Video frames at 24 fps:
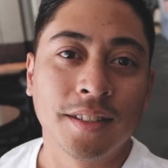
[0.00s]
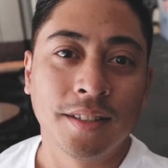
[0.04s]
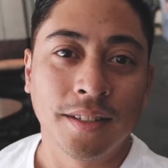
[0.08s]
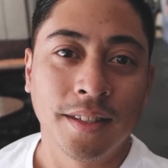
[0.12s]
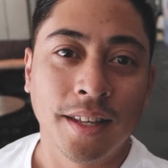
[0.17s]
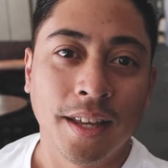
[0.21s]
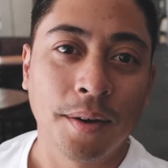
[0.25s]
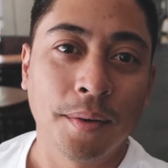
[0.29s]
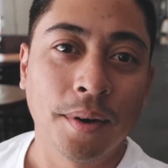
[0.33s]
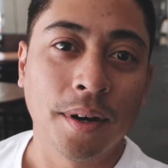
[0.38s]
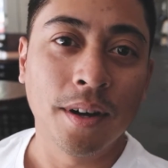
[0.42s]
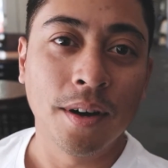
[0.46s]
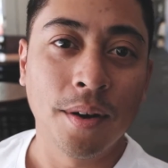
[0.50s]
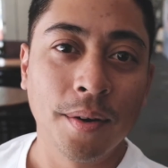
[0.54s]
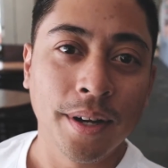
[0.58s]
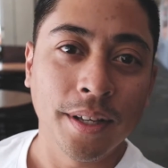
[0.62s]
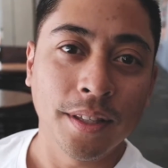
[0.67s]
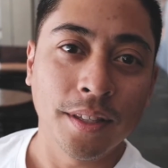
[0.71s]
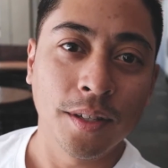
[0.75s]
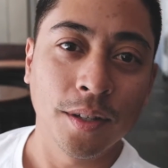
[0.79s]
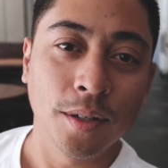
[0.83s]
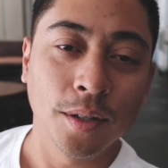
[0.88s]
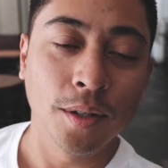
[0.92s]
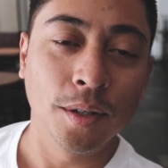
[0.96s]
Today we're
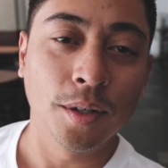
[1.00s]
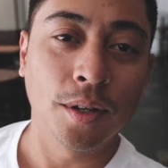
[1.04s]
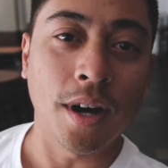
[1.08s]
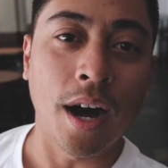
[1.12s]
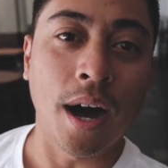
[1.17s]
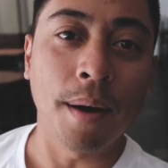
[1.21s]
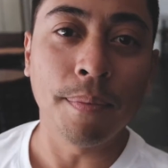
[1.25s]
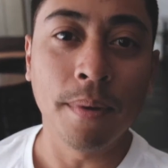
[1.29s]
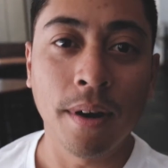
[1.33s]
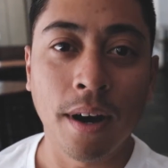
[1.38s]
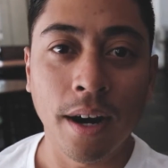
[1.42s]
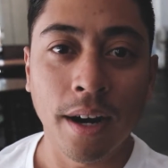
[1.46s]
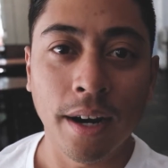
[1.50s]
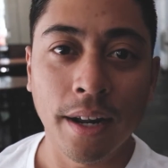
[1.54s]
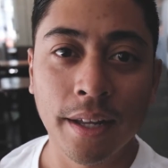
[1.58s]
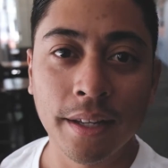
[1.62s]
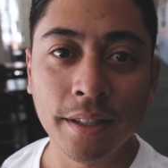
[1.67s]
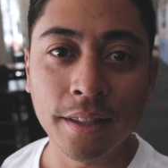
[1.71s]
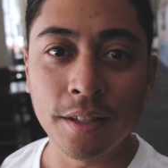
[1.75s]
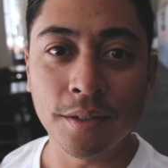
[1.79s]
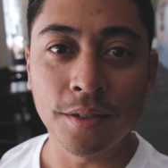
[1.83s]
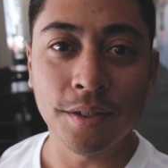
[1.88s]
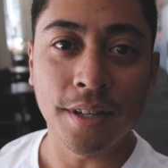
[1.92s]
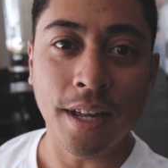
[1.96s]
going to Cop
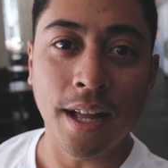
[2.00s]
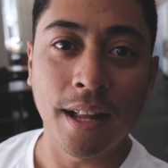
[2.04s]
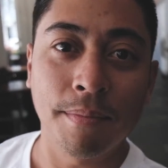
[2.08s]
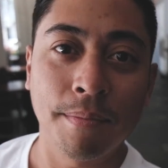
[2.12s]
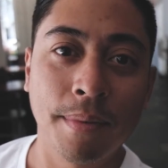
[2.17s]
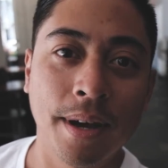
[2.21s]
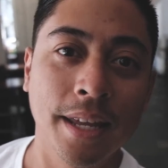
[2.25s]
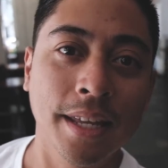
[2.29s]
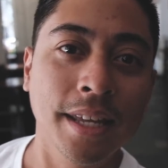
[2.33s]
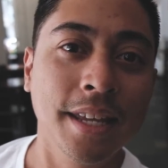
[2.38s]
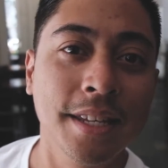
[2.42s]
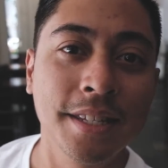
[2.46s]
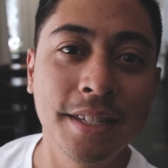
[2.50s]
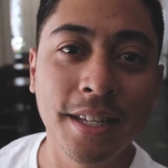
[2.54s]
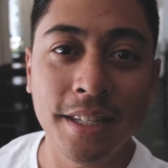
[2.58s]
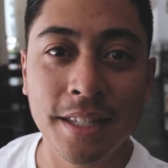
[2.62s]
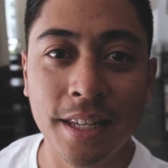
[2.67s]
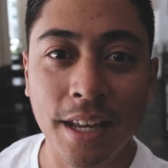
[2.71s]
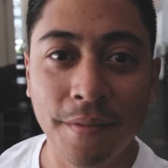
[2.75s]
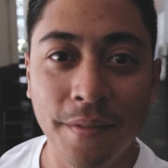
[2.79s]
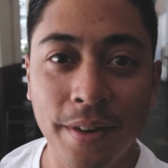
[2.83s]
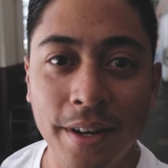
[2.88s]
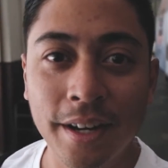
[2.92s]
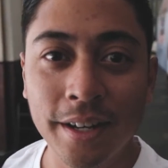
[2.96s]
Garden to sell my Yeezy
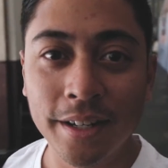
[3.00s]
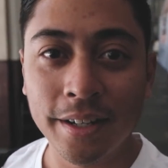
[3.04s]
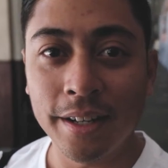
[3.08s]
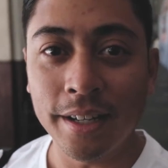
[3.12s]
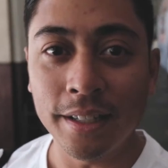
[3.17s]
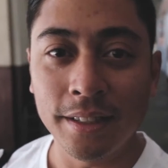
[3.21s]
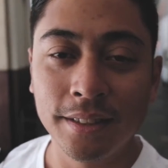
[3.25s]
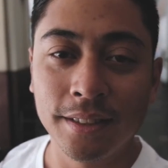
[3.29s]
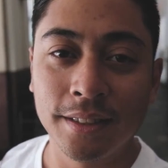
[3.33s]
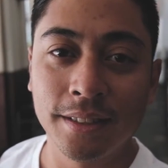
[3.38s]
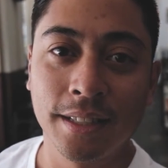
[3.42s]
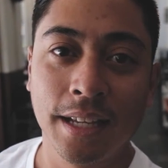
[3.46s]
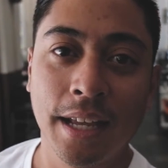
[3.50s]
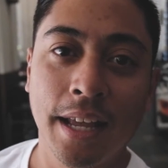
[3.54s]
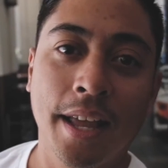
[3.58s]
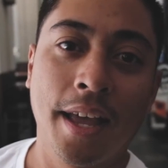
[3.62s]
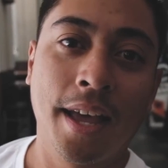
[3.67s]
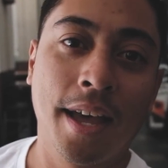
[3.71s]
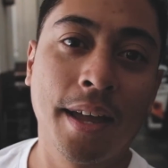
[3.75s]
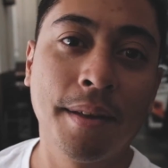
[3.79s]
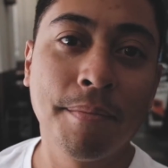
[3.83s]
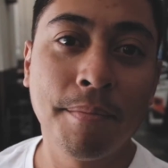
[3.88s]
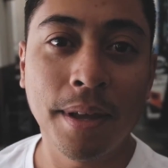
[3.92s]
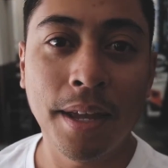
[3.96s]
700s
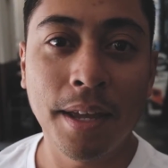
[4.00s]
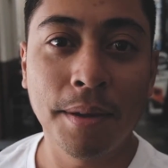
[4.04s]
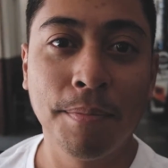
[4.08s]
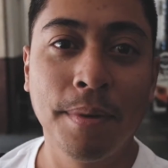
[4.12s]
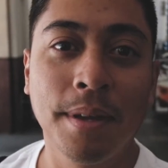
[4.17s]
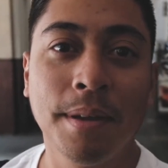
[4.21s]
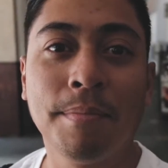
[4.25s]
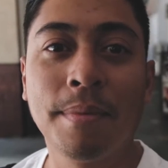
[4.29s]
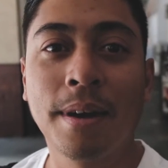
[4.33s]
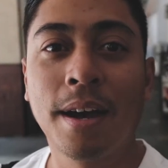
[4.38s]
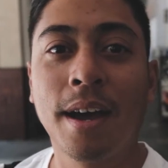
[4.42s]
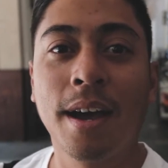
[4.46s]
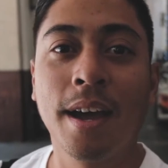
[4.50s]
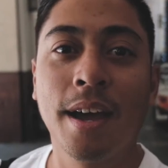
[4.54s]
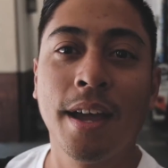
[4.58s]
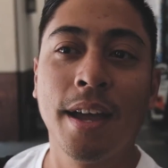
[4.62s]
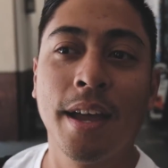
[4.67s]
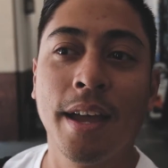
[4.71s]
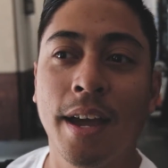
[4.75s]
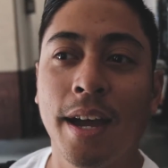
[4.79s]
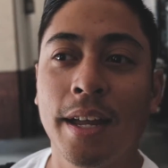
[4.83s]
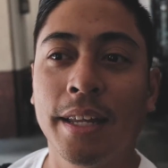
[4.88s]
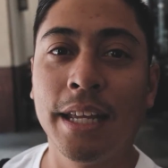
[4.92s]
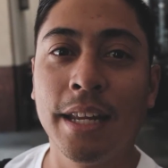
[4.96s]
and maybe
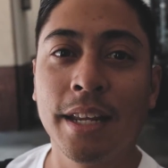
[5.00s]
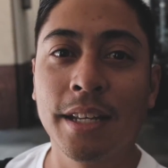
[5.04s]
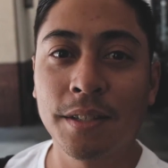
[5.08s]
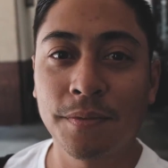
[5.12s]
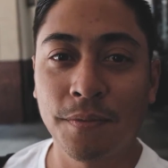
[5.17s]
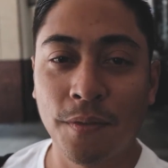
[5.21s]
my Adidas